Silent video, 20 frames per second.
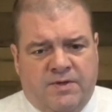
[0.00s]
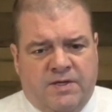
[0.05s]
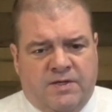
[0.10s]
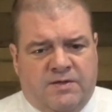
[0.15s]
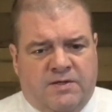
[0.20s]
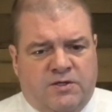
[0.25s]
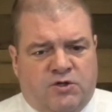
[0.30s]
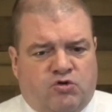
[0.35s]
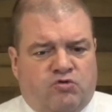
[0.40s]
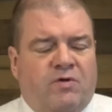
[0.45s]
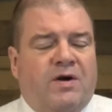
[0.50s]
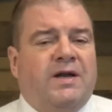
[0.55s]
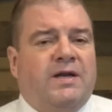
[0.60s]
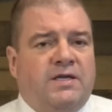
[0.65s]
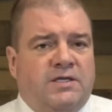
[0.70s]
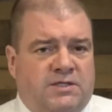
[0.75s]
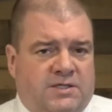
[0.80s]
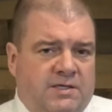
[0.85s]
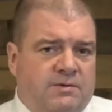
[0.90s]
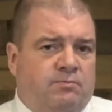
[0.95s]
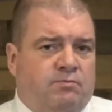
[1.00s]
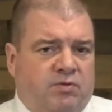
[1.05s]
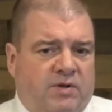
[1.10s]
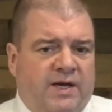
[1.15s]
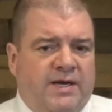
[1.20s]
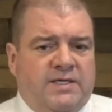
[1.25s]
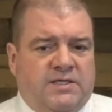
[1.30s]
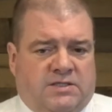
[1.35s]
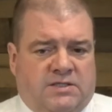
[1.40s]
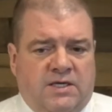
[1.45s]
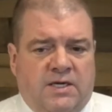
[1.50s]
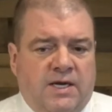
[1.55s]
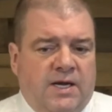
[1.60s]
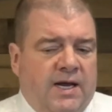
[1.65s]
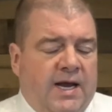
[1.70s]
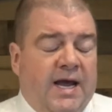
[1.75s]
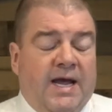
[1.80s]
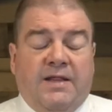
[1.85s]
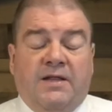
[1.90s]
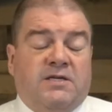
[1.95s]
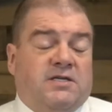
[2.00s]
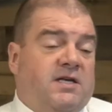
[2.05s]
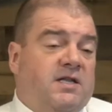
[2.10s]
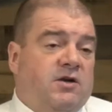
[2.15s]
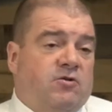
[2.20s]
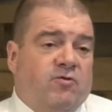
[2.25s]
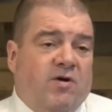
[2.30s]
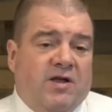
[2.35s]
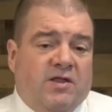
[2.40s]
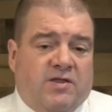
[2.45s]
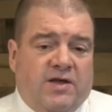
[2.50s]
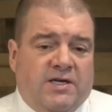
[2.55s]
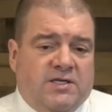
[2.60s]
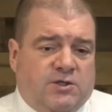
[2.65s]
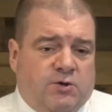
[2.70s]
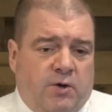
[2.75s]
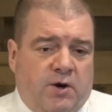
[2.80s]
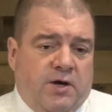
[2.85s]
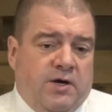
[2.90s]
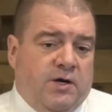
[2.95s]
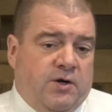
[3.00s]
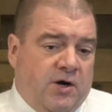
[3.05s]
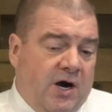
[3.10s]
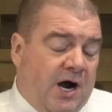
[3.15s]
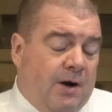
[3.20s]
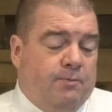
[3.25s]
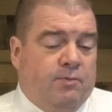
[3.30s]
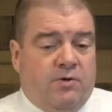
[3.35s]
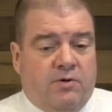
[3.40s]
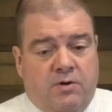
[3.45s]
trend is in place, and there's other great things going on in copper.